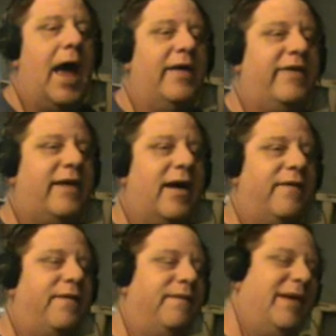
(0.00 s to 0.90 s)
and
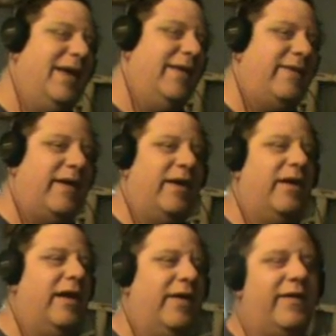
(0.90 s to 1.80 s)
stuff,
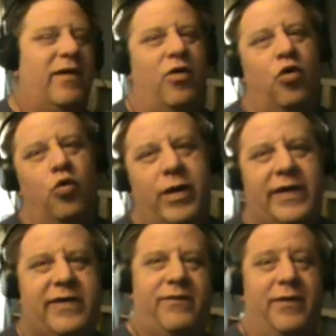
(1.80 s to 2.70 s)
is
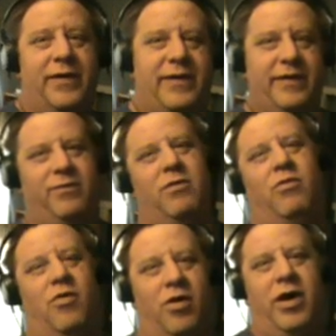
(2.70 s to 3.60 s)
risk versus
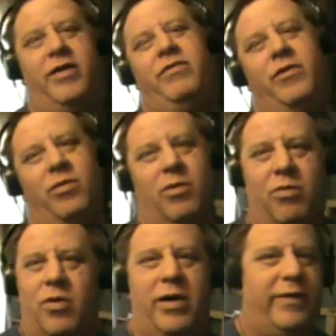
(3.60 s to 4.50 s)
reward. The
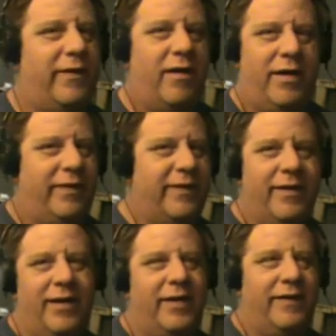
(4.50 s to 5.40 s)
rewards aren't as
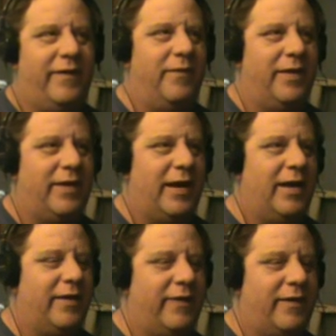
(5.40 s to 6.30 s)
good as you would
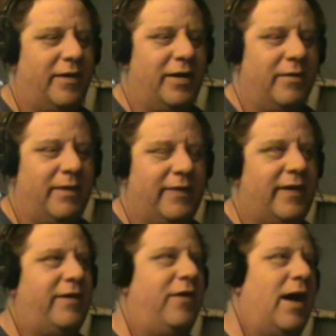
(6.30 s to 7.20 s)
think, considering the
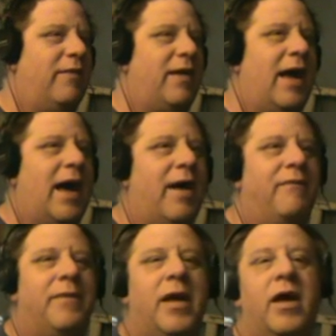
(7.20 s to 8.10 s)
risks that you have to
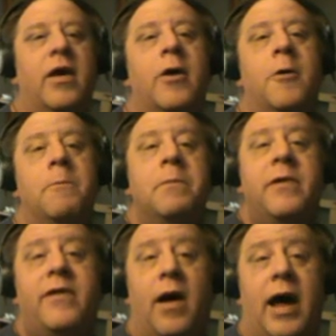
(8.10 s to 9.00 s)
have.
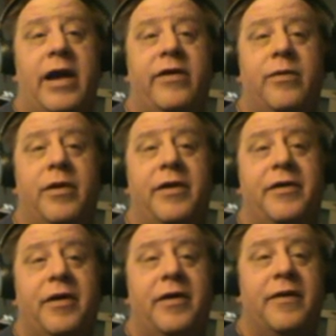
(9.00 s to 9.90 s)
So I just wanted to
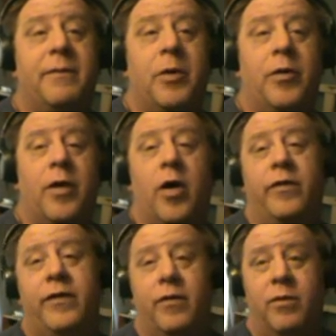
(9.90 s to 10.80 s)
show you this moon though.
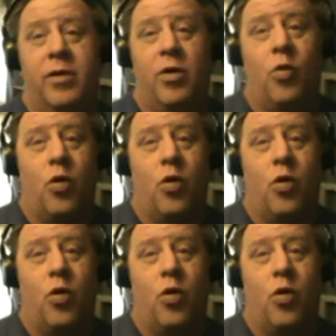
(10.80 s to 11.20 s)
So we're gonna